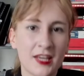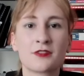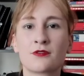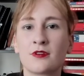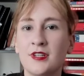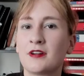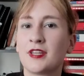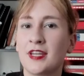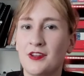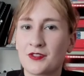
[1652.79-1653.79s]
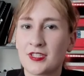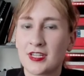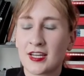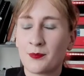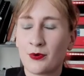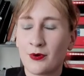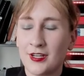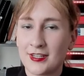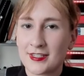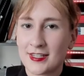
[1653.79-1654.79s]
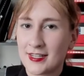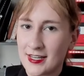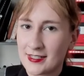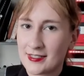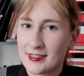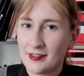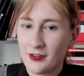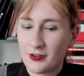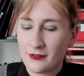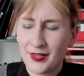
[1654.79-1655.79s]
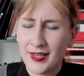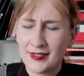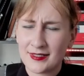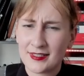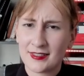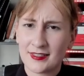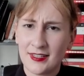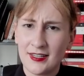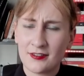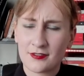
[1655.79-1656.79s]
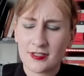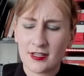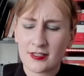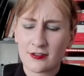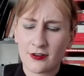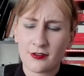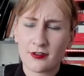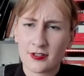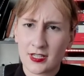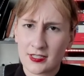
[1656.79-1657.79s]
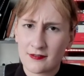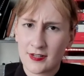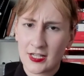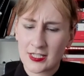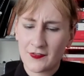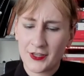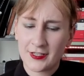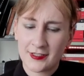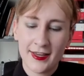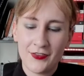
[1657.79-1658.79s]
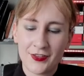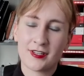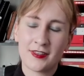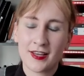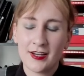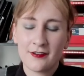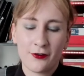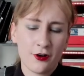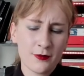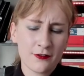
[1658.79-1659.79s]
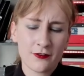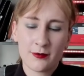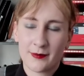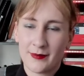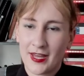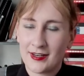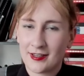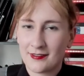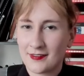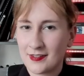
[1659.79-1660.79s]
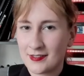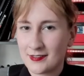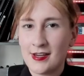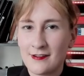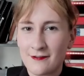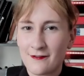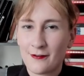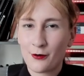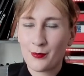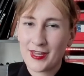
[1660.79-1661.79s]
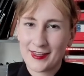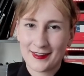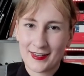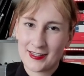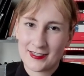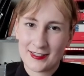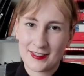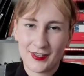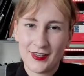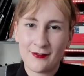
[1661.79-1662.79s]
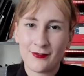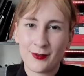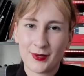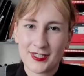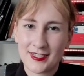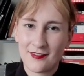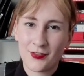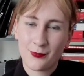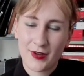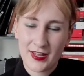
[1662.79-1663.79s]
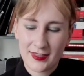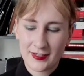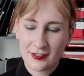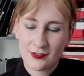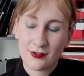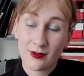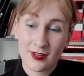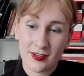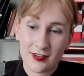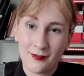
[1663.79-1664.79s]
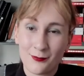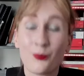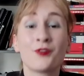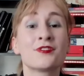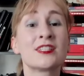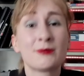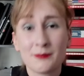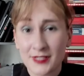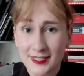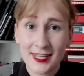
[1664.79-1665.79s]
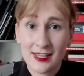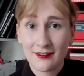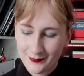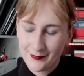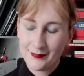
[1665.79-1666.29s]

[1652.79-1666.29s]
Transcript: Extraordinarily interesting and poignant, and has a lot of place in the interesting historical context surrounding this. And the, and the kind of homophobic panic that is informing and influencing the way that Stoker wants to be perceived.